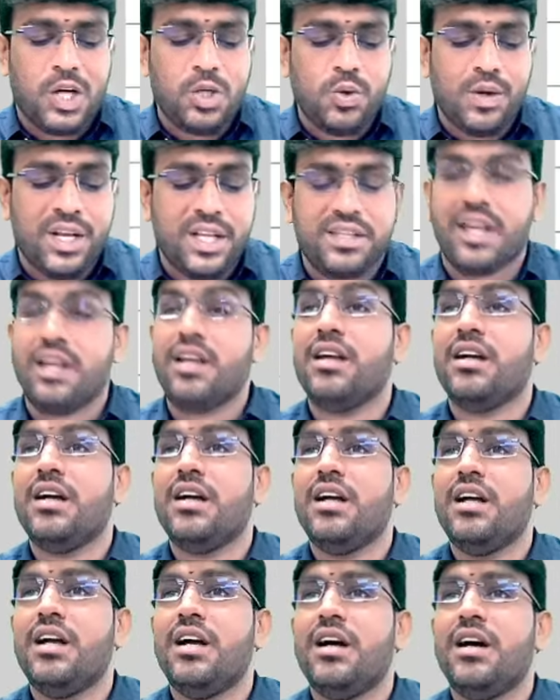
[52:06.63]
do
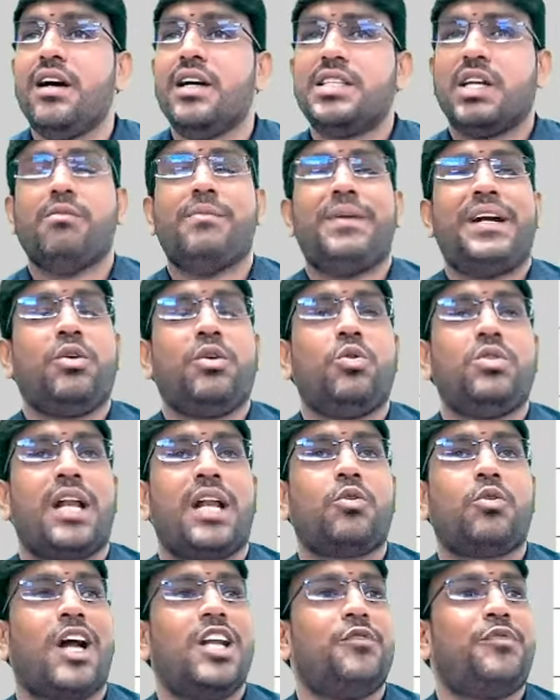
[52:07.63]
anything, the moment you tell
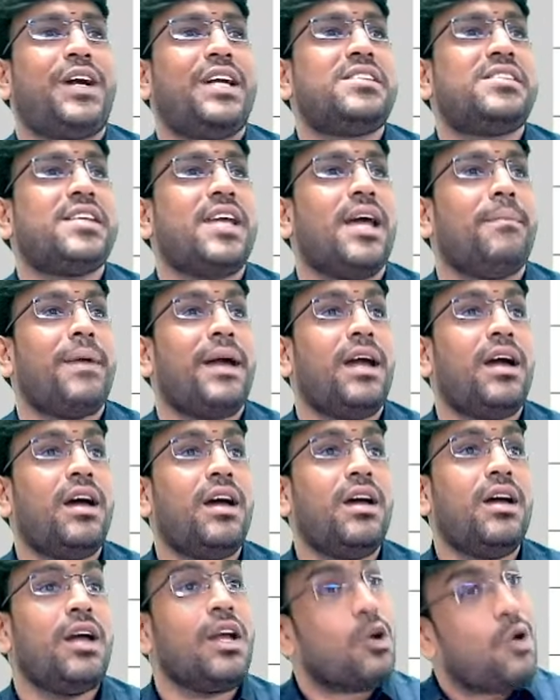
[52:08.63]
qualified
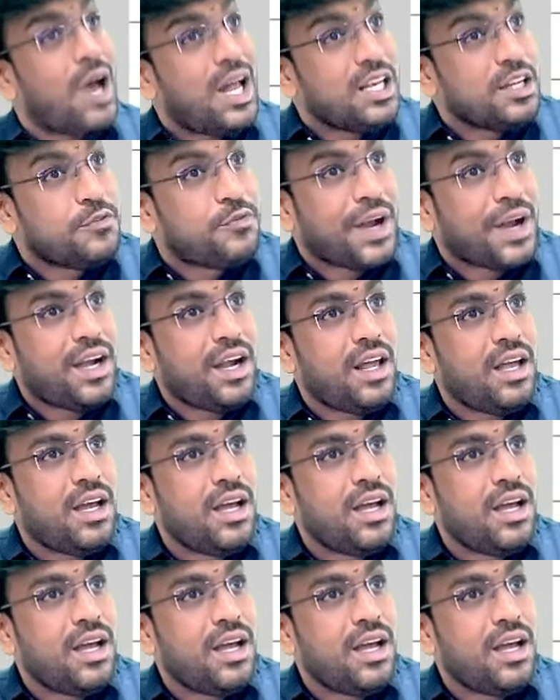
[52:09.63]
CMA, qualified?